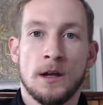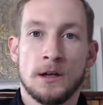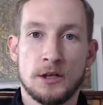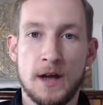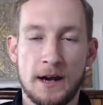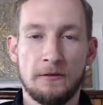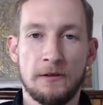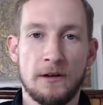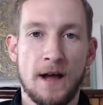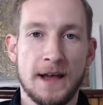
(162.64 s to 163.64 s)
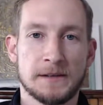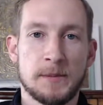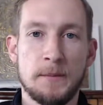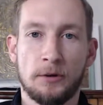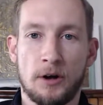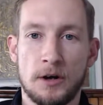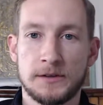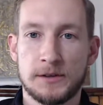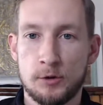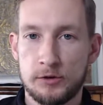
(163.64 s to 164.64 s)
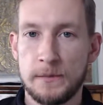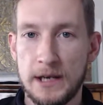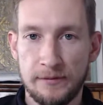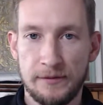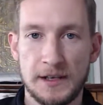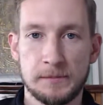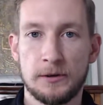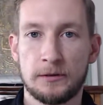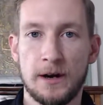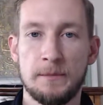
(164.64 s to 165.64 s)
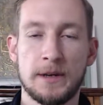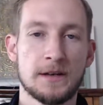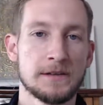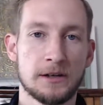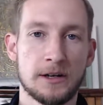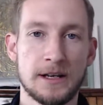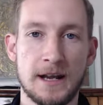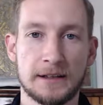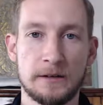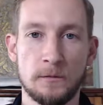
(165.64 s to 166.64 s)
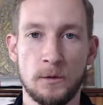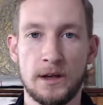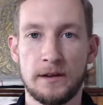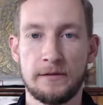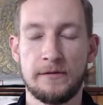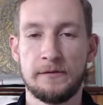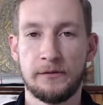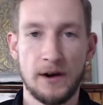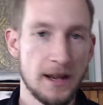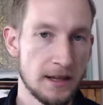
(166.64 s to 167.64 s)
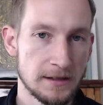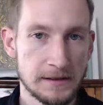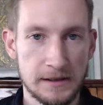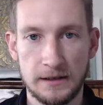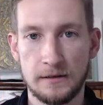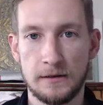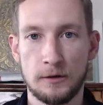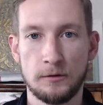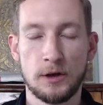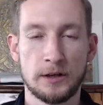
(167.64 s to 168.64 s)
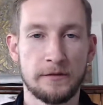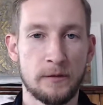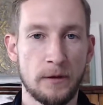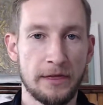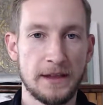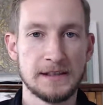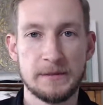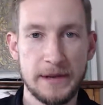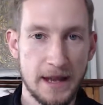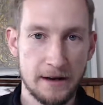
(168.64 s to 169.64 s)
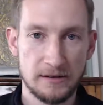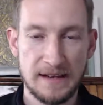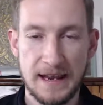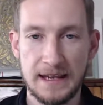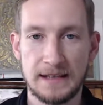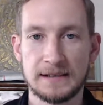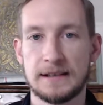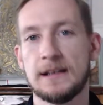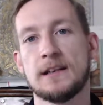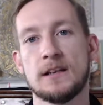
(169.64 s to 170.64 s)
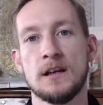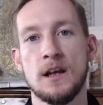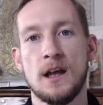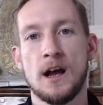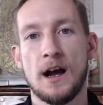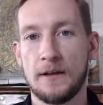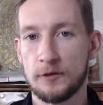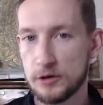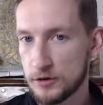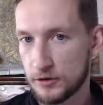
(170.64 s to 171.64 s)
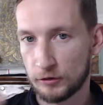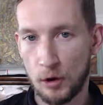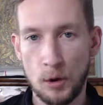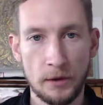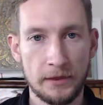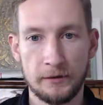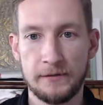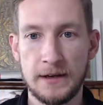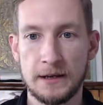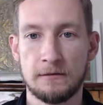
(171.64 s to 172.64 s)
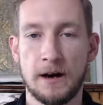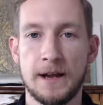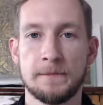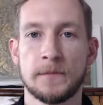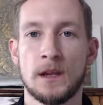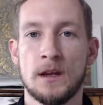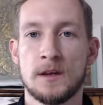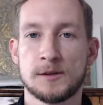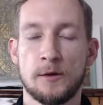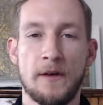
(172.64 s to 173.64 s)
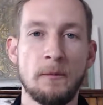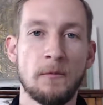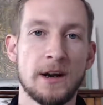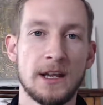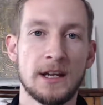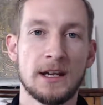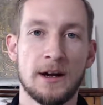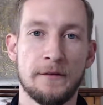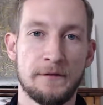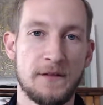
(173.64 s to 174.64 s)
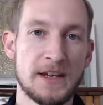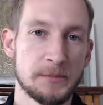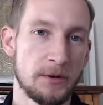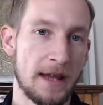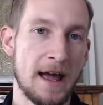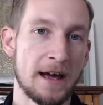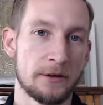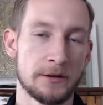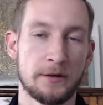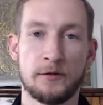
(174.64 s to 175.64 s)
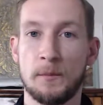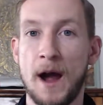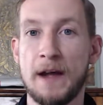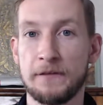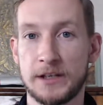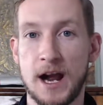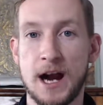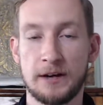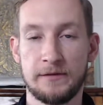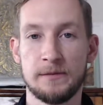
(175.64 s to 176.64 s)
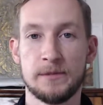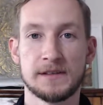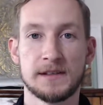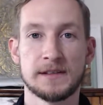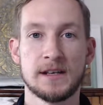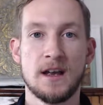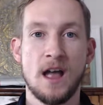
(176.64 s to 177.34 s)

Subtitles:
You got to realize people are on social media, Facebook, right? Because they're connected with friends and they're looking for things to be entertained, and they're just scrolling their feed, right? So if I'm running a Facebook ad on there for my photography business,